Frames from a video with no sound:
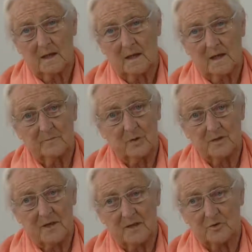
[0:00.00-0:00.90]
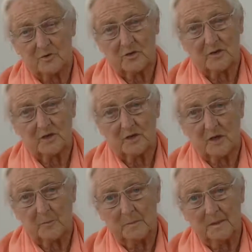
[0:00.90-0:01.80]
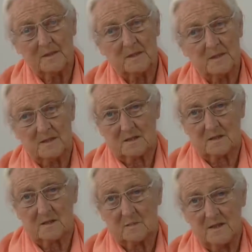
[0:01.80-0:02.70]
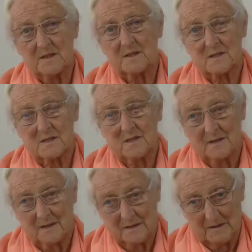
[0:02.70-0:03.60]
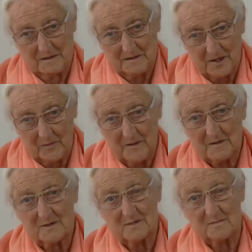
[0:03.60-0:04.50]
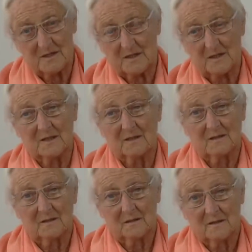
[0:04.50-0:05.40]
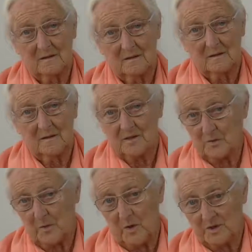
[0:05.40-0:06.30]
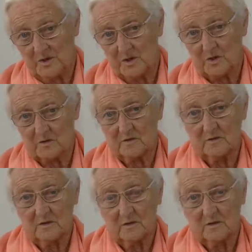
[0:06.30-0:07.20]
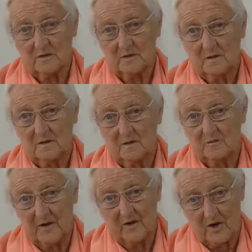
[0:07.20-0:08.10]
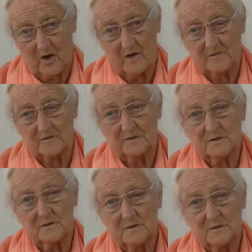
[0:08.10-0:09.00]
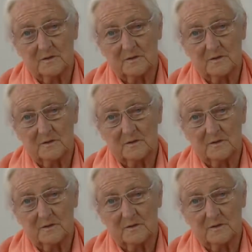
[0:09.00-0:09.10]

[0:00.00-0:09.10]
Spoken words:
I'm not entering a peace summit meeting as a politician, very often,